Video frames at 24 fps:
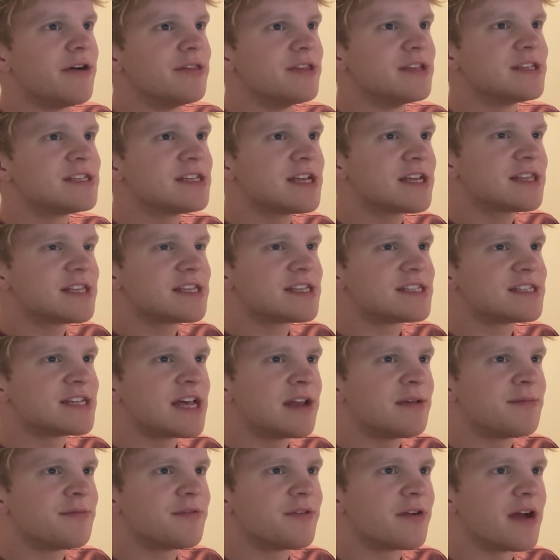This is like the
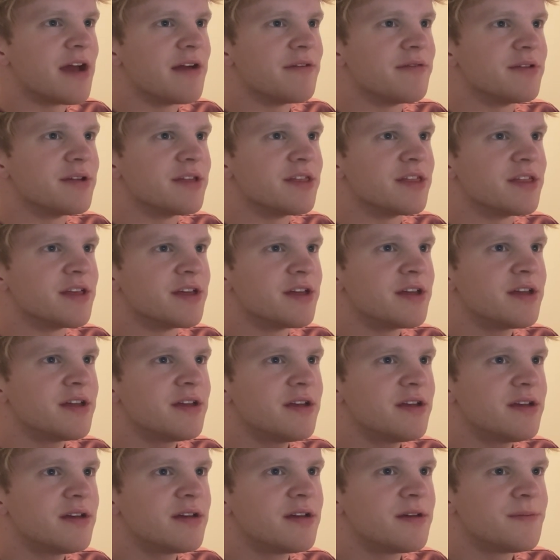setup for
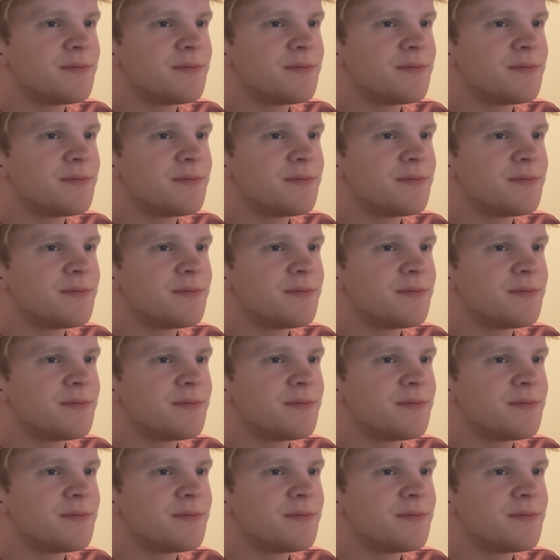everything.